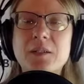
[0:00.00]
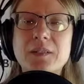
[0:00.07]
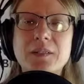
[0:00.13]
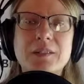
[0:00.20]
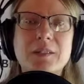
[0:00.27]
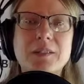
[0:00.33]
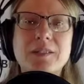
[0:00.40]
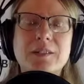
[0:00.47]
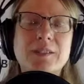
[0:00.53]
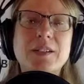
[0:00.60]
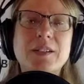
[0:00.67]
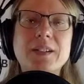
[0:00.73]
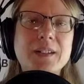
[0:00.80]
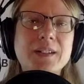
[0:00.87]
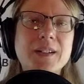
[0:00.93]
you're going
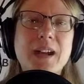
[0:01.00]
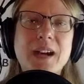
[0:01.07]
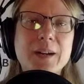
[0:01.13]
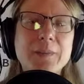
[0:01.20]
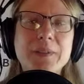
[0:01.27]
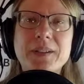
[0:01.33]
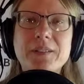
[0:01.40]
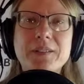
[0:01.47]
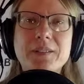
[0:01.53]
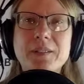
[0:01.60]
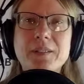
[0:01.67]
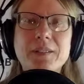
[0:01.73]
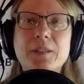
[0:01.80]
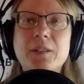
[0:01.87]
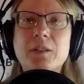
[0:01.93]
to need copy
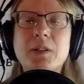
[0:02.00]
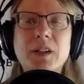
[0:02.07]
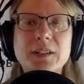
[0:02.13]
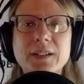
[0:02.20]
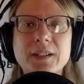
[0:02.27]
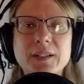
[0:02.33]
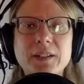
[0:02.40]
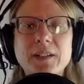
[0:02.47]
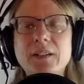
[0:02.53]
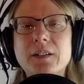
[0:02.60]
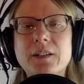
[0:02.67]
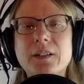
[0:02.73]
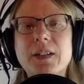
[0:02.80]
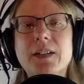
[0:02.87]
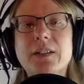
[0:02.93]
throughout the
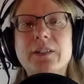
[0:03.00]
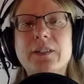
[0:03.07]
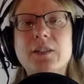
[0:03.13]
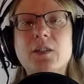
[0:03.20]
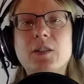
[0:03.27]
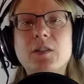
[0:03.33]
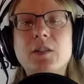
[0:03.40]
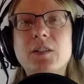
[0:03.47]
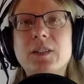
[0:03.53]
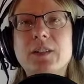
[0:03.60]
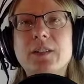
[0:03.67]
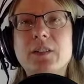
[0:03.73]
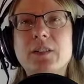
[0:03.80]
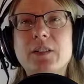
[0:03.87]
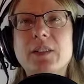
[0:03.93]
year. And so,
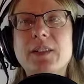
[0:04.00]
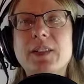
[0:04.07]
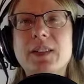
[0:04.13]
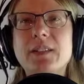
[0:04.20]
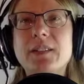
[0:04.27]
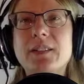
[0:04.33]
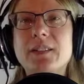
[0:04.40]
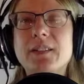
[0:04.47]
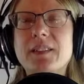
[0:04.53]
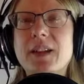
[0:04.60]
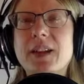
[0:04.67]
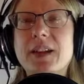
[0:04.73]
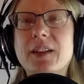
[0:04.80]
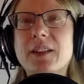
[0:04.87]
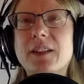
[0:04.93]
so the thing is
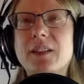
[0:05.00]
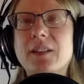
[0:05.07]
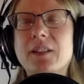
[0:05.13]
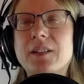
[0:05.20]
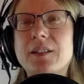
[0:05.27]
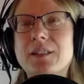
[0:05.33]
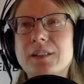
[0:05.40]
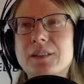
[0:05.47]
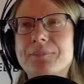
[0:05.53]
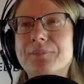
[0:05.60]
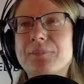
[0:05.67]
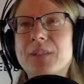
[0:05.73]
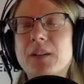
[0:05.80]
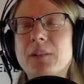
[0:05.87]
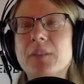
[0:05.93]
that
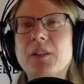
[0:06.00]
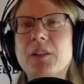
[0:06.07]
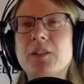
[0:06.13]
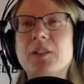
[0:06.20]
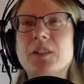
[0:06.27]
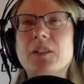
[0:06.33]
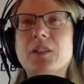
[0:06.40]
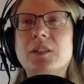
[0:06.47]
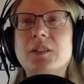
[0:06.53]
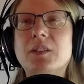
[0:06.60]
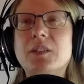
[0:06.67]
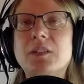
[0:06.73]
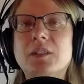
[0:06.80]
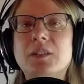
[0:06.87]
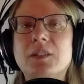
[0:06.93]
I mean,
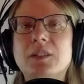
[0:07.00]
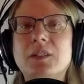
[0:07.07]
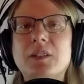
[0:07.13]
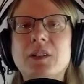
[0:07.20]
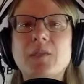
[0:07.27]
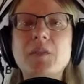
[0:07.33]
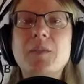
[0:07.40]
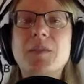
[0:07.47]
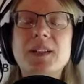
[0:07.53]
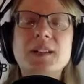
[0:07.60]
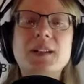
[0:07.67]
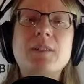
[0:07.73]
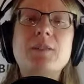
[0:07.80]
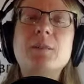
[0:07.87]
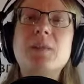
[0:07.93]
you could,
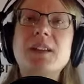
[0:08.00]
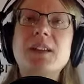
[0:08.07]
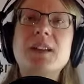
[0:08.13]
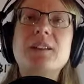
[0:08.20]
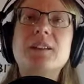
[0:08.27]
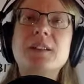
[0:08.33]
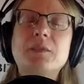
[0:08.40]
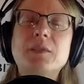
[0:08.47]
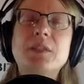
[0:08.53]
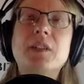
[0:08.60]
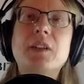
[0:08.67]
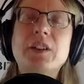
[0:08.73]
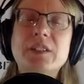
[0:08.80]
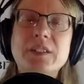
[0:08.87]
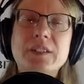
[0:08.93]
everybody has different
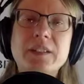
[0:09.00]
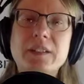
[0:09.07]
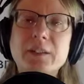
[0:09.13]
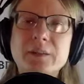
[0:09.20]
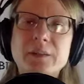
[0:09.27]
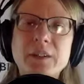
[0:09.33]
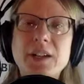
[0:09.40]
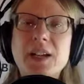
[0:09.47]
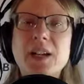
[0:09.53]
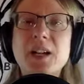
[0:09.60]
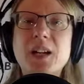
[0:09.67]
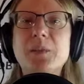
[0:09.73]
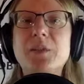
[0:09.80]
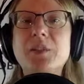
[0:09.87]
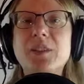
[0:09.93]
launches at different
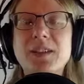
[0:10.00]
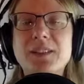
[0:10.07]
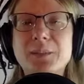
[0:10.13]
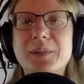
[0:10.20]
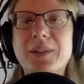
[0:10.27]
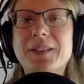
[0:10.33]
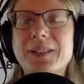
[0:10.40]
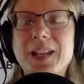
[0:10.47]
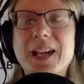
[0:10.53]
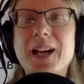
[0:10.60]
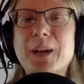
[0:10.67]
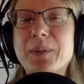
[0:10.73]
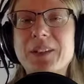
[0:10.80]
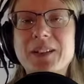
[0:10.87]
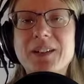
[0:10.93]
times or needs a piece of
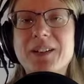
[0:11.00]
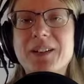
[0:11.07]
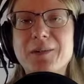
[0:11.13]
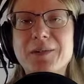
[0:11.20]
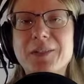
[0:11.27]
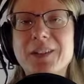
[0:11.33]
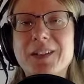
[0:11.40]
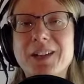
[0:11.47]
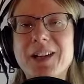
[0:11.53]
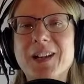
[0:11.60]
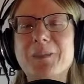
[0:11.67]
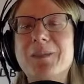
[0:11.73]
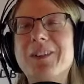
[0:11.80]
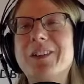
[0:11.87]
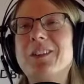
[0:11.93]
copy done at different
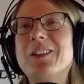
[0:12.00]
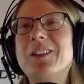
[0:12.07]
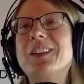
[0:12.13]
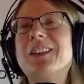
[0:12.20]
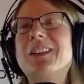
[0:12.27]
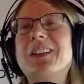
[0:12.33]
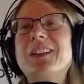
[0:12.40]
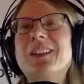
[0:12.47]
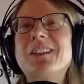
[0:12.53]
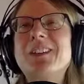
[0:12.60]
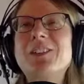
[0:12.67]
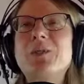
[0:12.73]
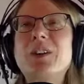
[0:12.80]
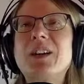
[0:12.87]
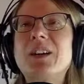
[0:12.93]
times. So
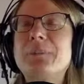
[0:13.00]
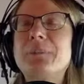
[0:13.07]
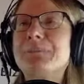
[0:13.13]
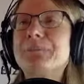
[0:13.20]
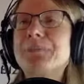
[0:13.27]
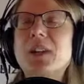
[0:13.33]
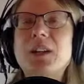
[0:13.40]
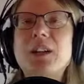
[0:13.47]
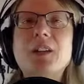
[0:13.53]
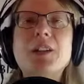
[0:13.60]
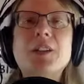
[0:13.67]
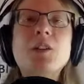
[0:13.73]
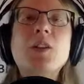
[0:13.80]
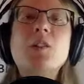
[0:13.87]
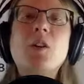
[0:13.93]
this way
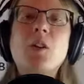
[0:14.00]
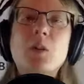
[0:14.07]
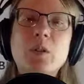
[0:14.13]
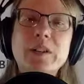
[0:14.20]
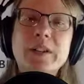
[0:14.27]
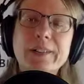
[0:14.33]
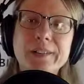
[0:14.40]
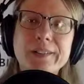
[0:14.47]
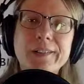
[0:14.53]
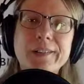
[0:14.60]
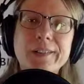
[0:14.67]
you have a whole year.